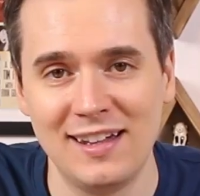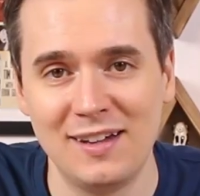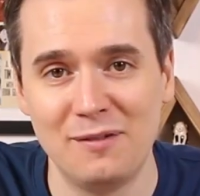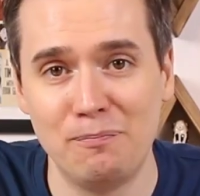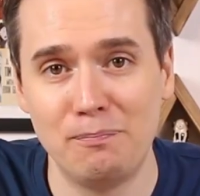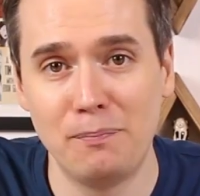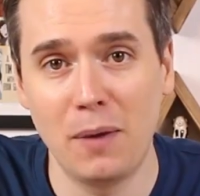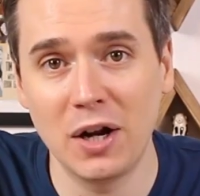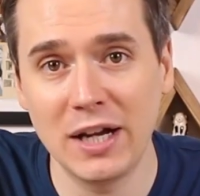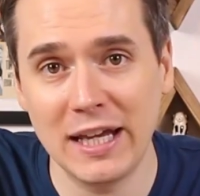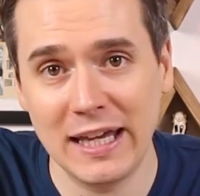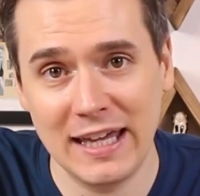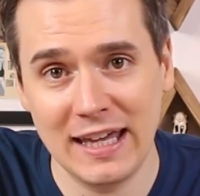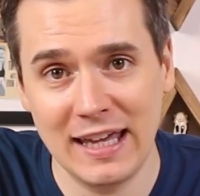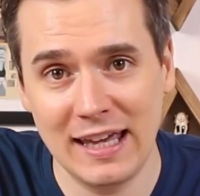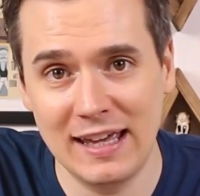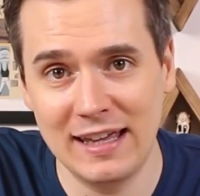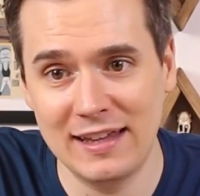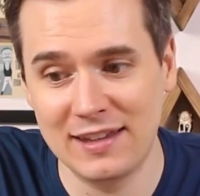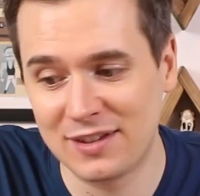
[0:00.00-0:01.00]

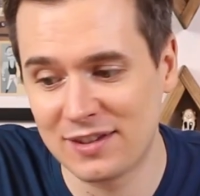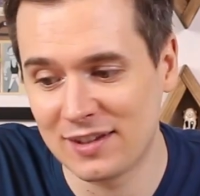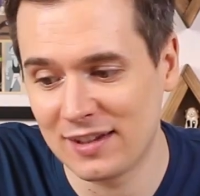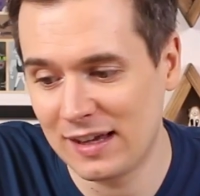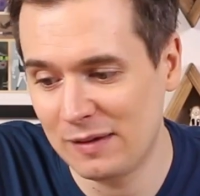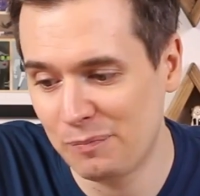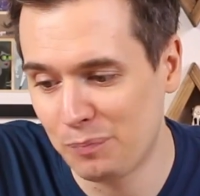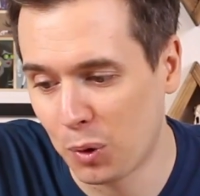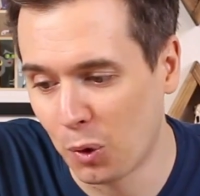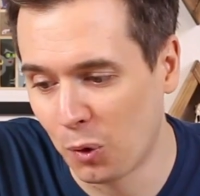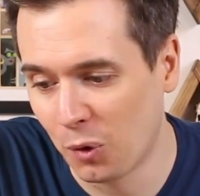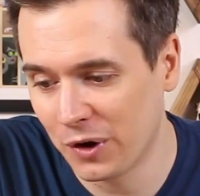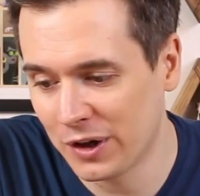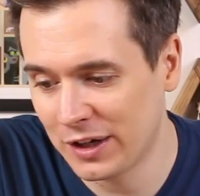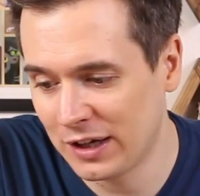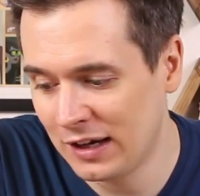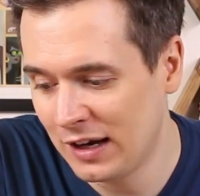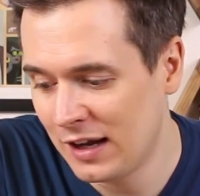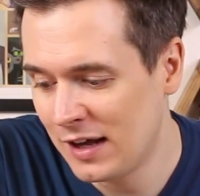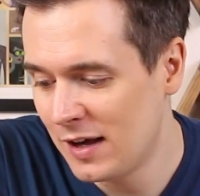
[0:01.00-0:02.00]
Money is
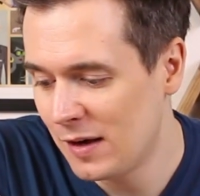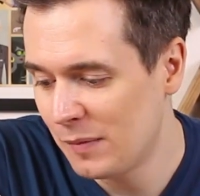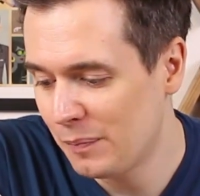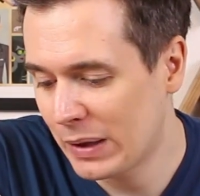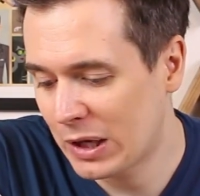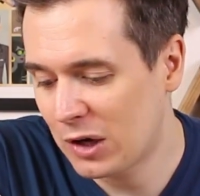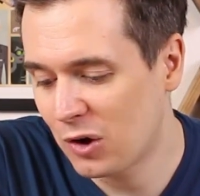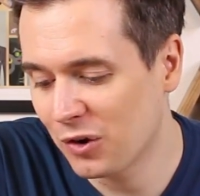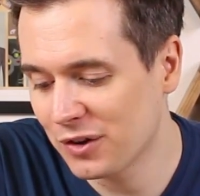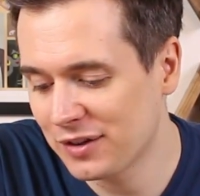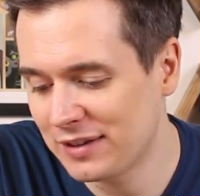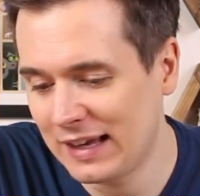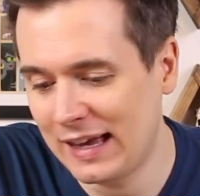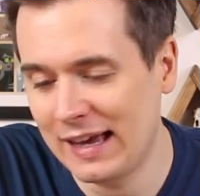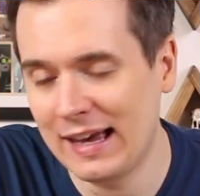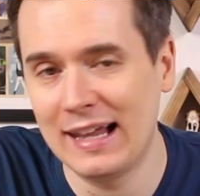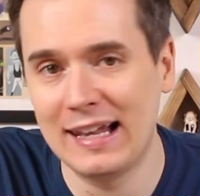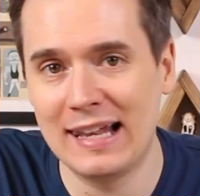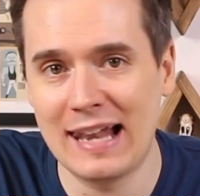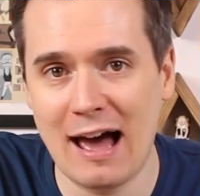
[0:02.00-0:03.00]
important because
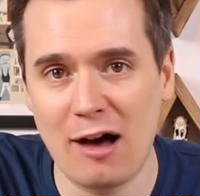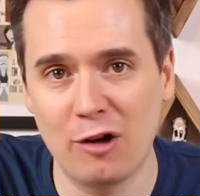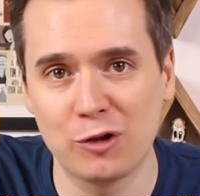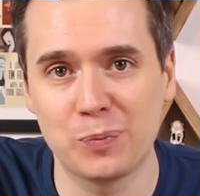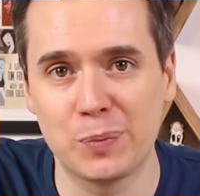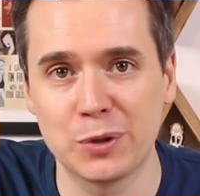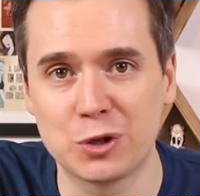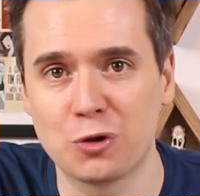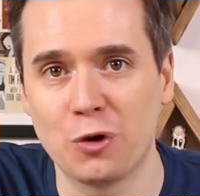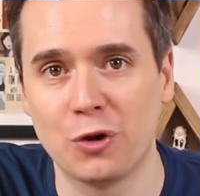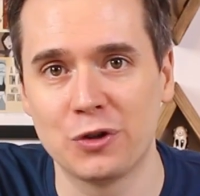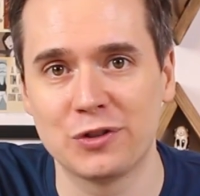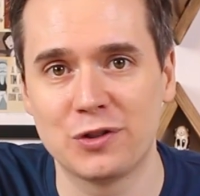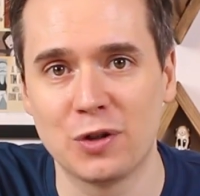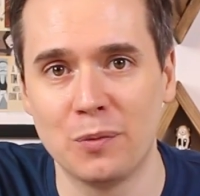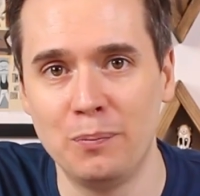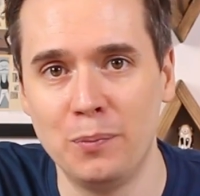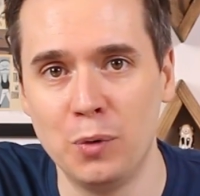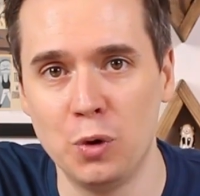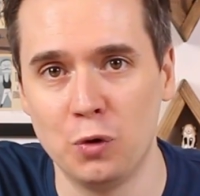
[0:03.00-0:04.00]
it allows Patron to
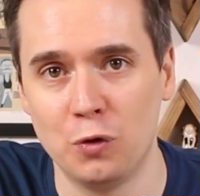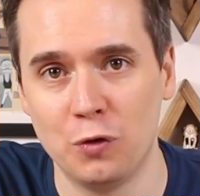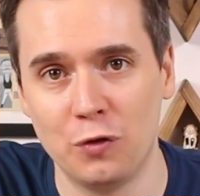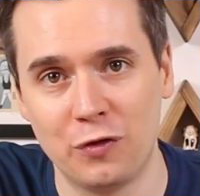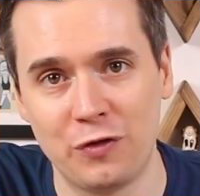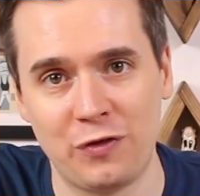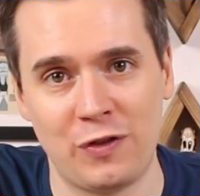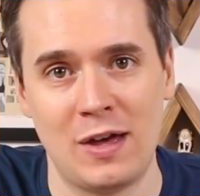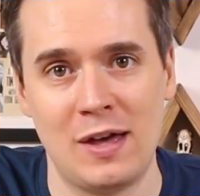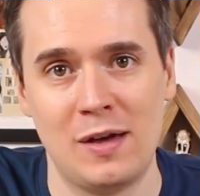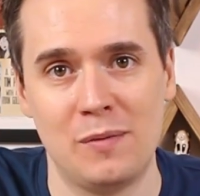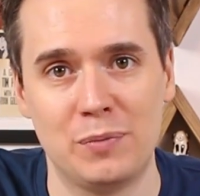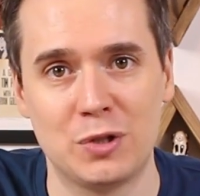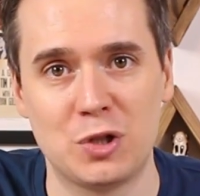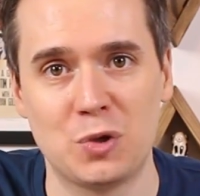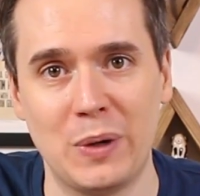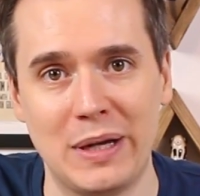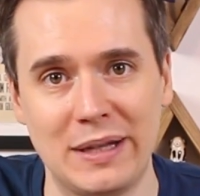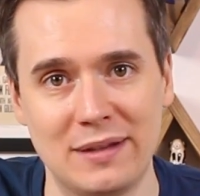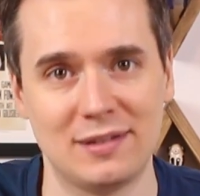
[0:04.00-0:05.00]
move
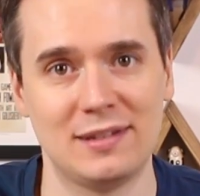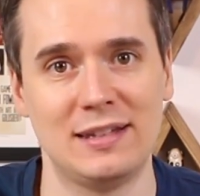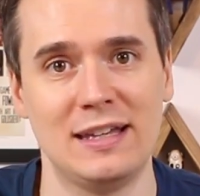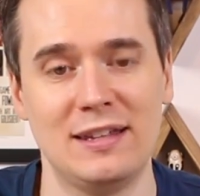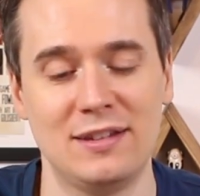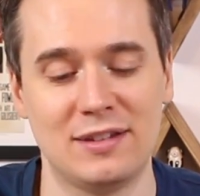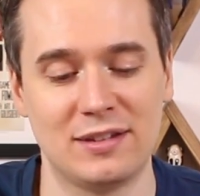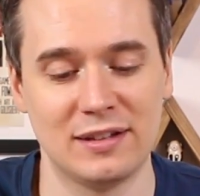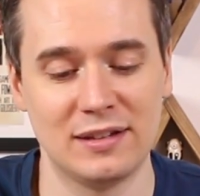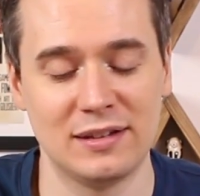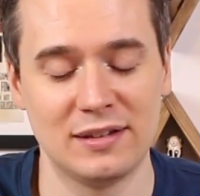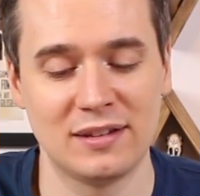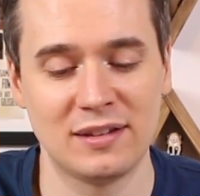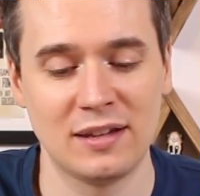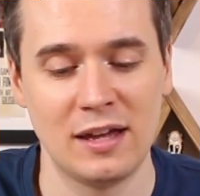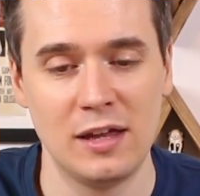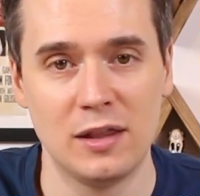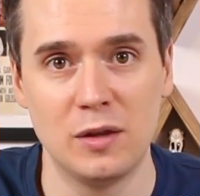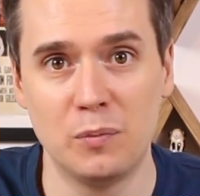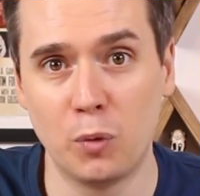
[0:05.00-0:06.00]
between seasons.
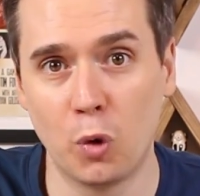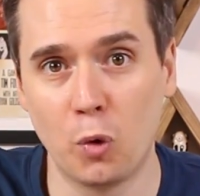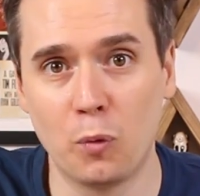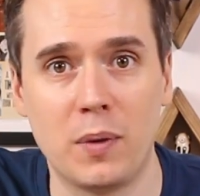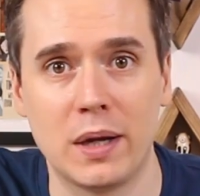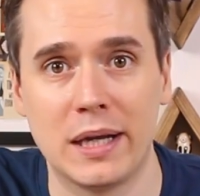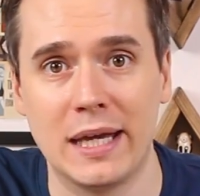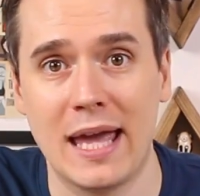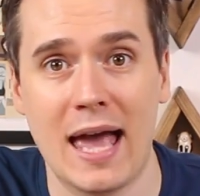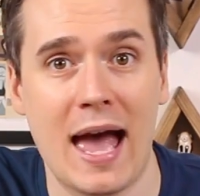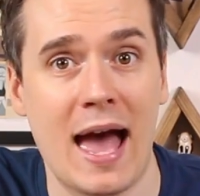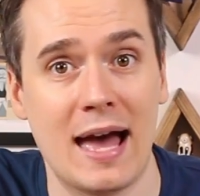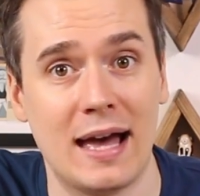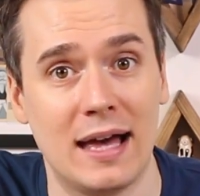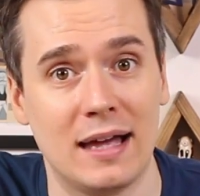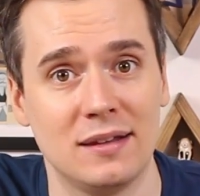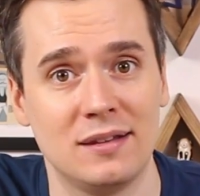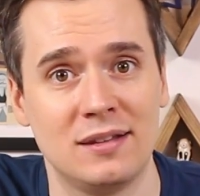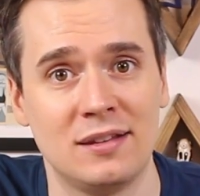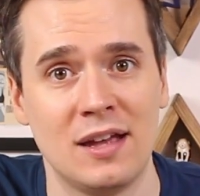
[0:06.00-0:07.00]
The more money he
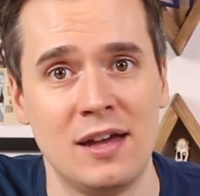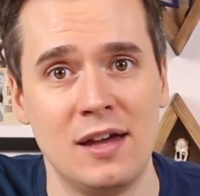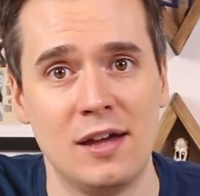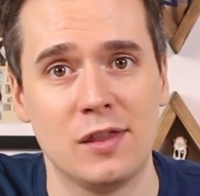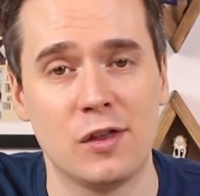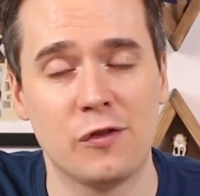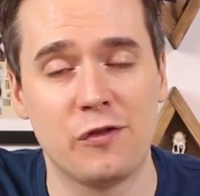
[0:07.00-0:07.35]
has, the